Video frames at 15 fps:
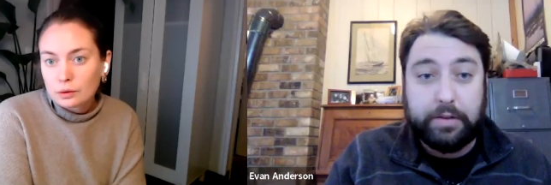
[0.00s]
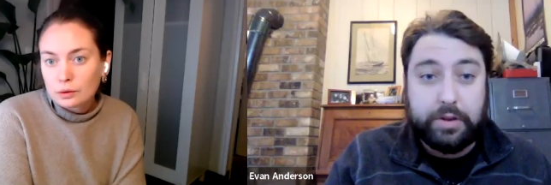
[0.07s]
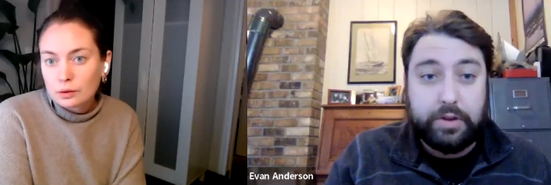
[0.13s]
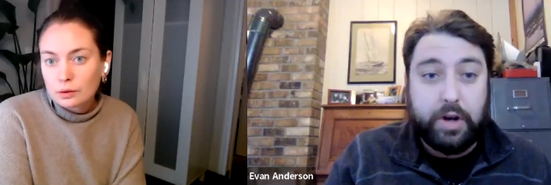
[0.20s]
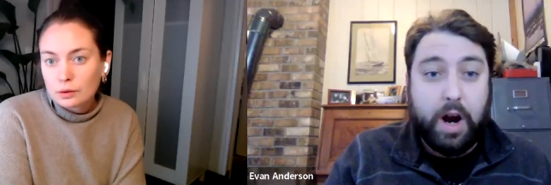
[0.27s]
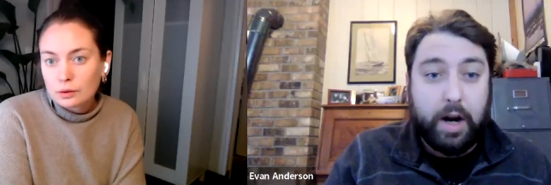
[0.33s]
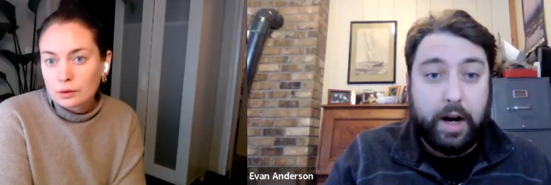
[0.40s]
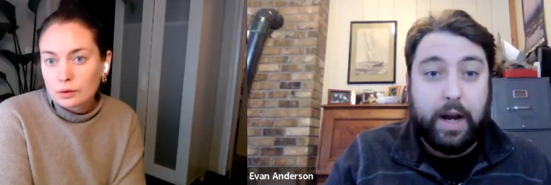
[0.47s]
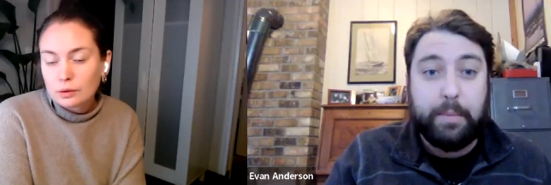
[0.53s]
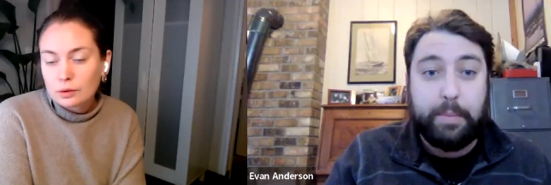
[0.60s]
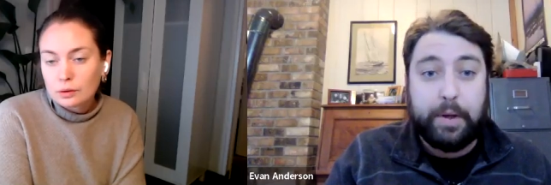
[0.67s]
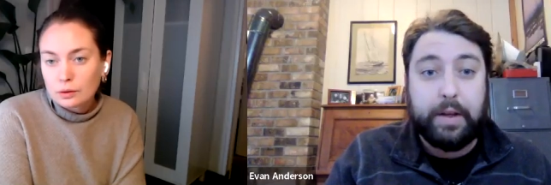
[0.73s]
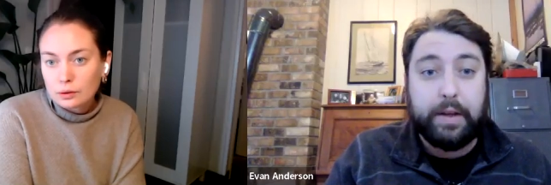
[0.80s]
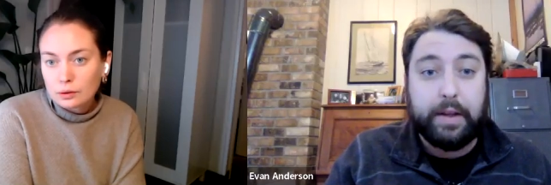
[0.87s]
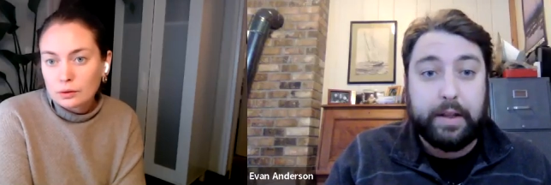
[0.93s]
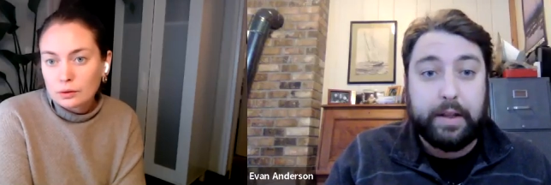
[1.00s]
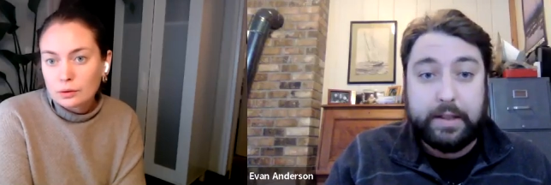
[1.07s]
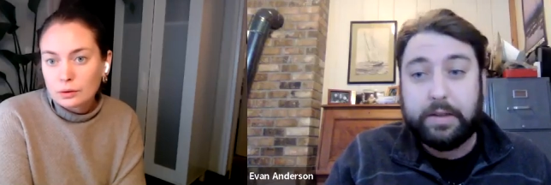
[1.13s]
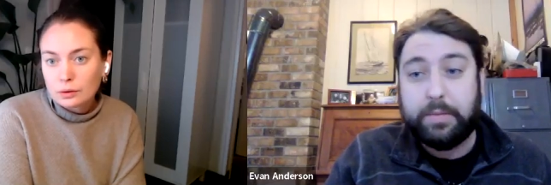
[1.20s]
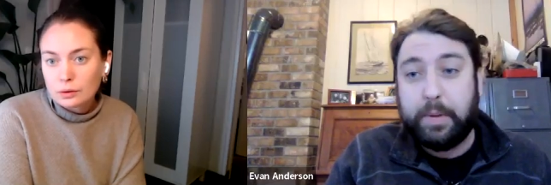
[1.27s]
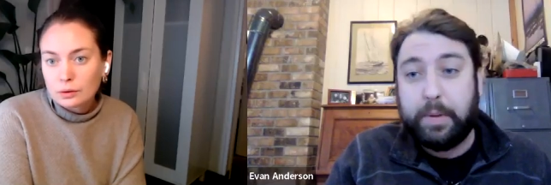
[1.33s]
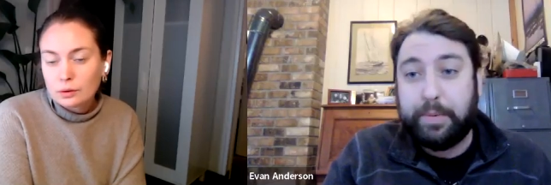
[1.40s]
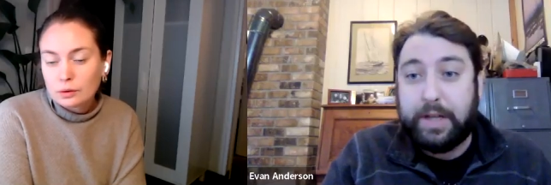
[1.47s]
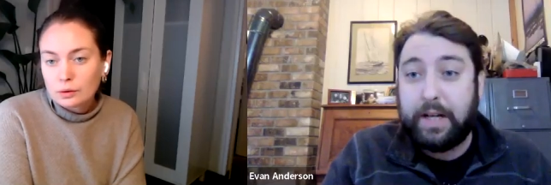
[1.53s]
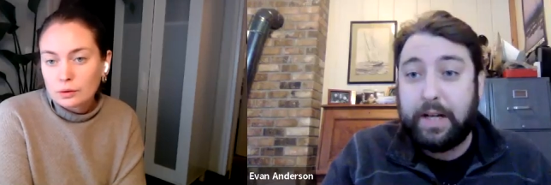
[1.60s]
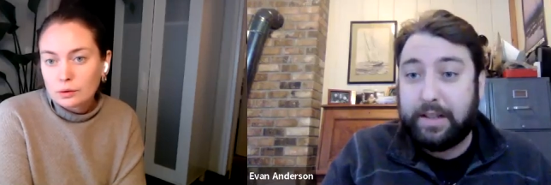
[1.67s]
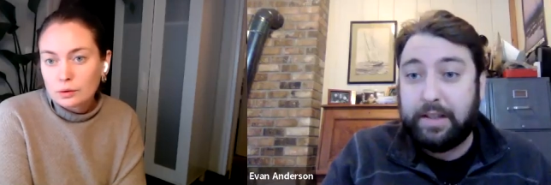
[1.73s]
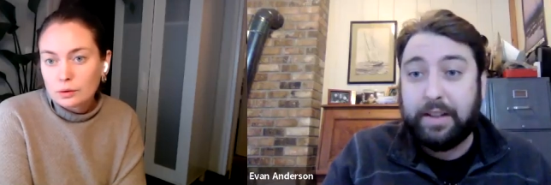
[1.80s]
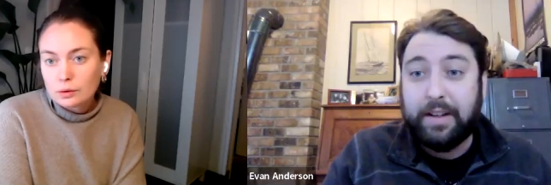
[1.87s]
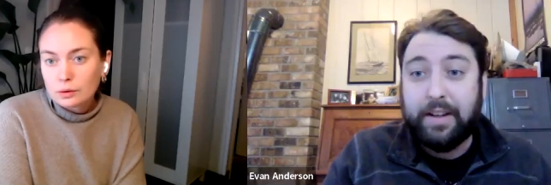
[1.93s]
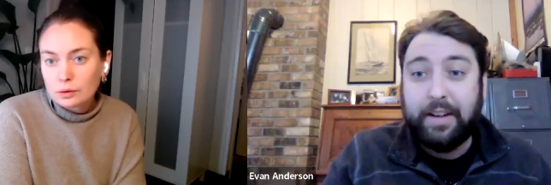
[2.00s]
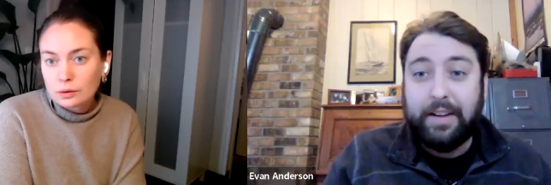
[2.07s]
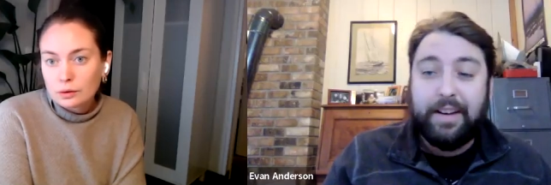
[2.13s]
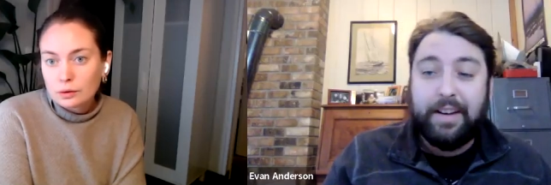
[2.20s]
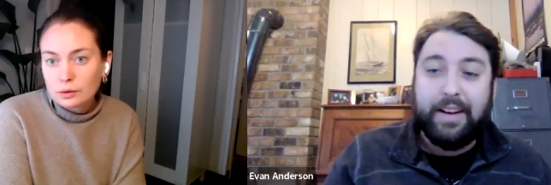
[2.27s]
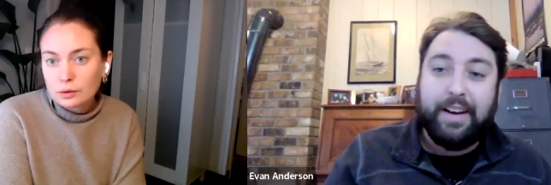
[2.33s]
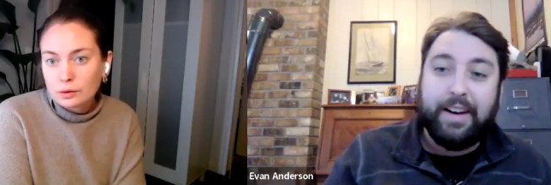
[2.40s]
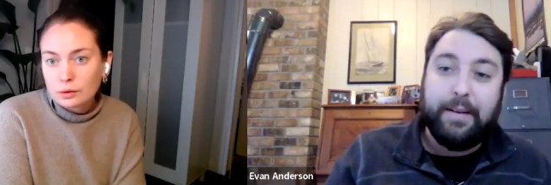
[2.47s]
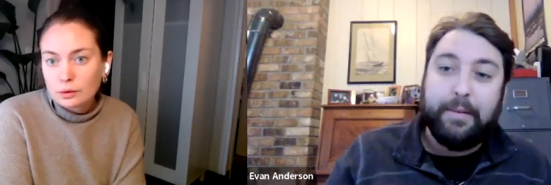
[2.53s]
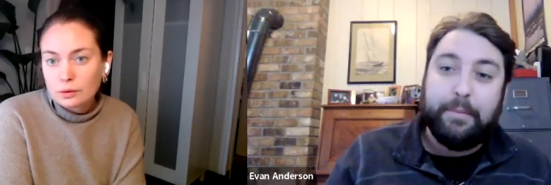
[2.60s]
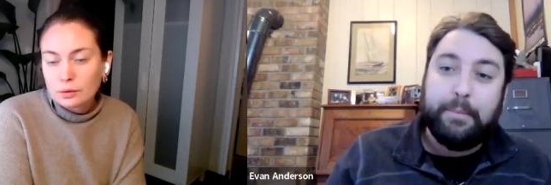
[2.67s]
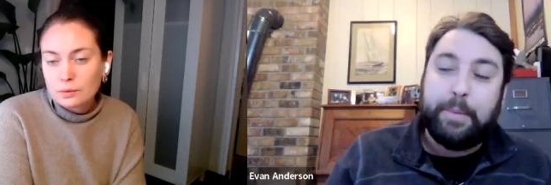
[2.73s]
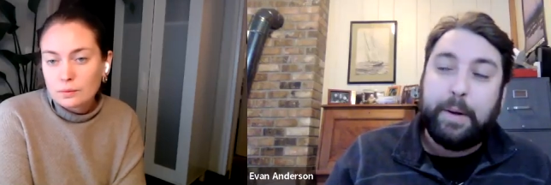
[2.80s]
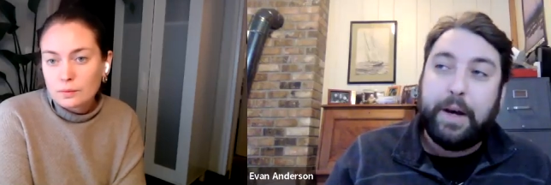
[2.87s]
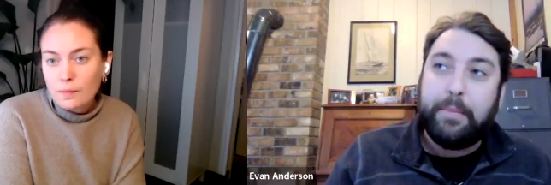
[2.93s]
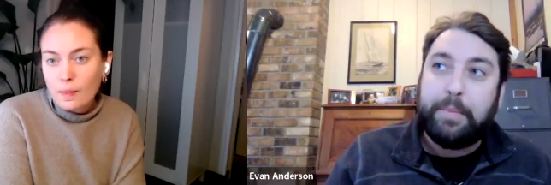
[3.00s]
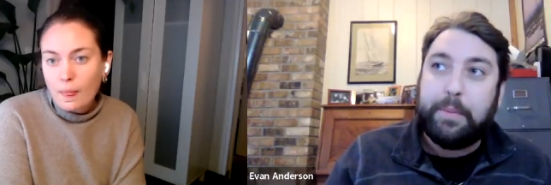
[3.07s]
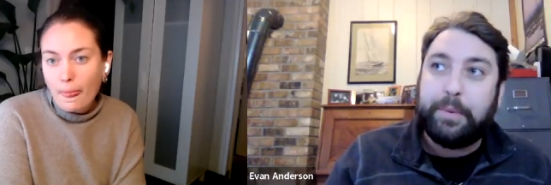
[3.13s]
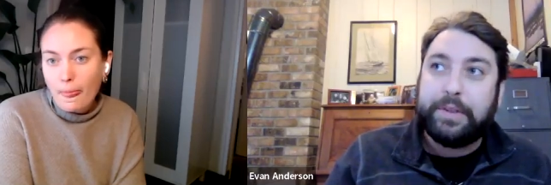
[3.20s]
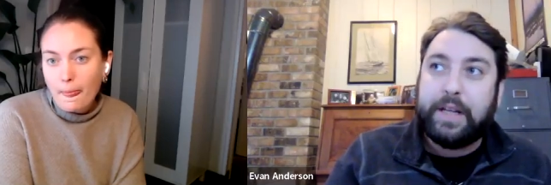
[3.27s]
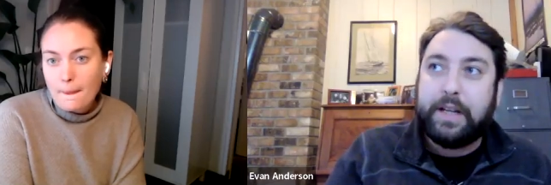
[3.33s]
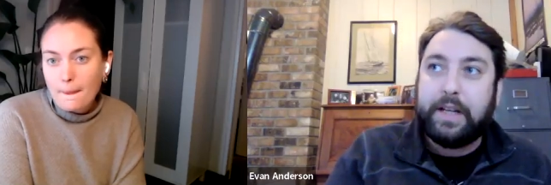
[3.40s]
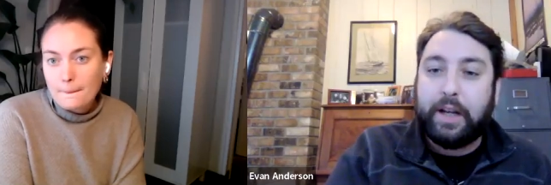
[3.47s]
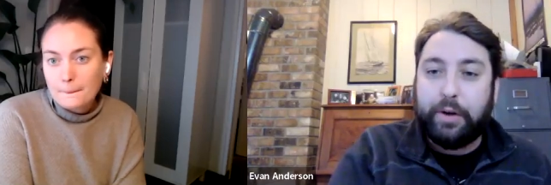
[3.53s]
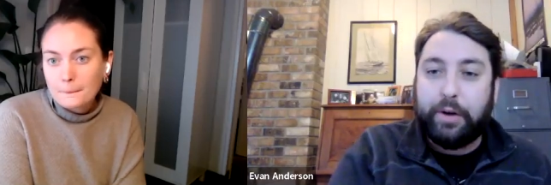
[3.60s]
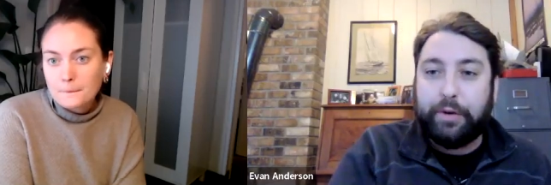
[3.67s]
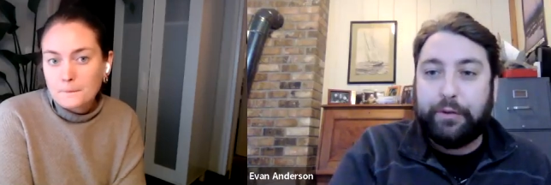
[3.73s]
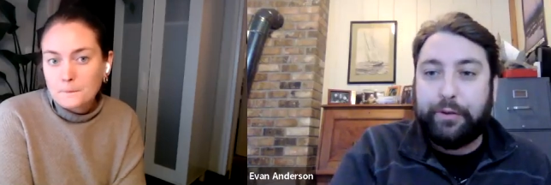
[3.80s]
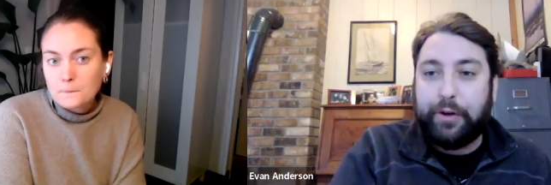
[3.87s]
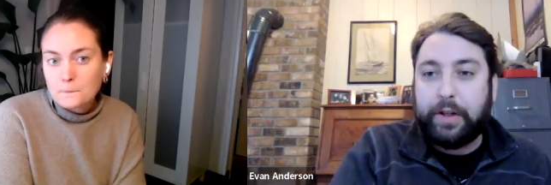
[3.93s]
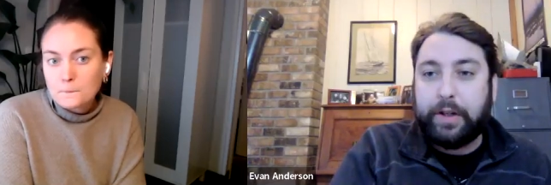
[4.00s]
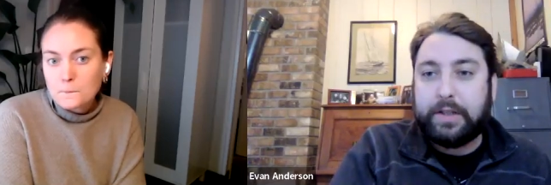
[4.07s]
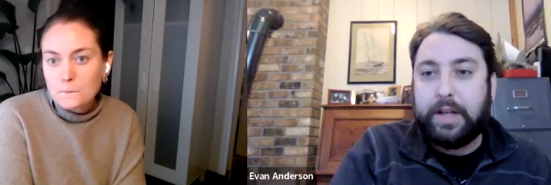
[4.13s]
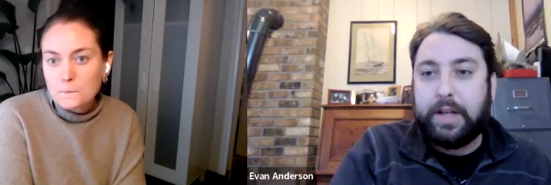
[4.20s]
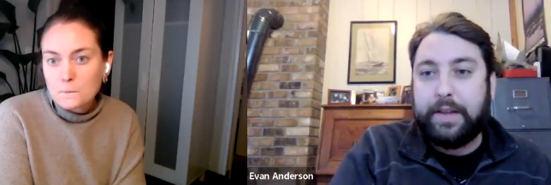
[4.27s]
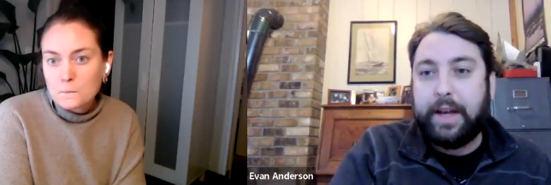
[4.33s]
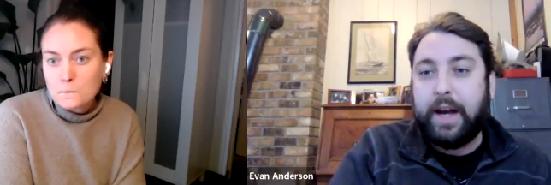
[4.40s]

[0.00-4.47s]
Speaker 1: strong IP that needs to be protected. But people tend to get over-focused on